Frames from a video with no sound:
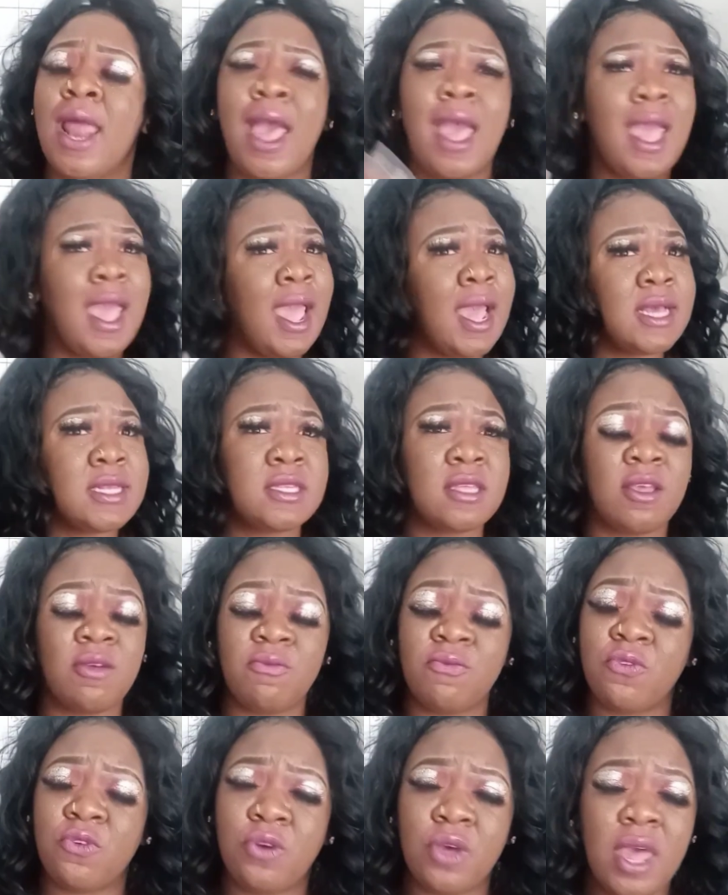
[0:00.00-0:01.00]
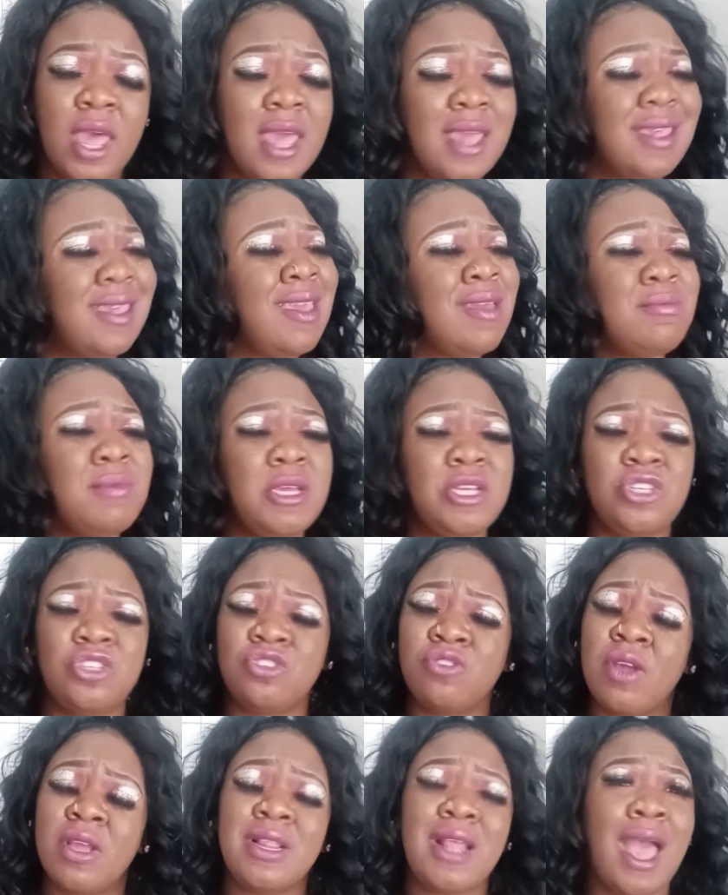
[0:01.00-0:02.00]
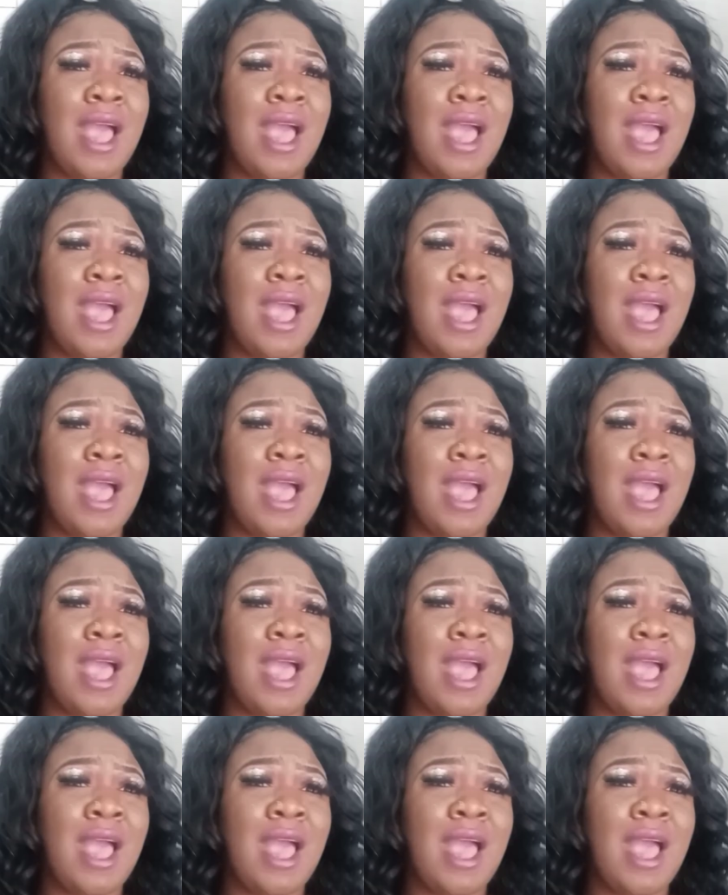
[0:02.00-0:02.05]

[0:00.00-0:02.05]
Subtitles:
I ask him for give me strength.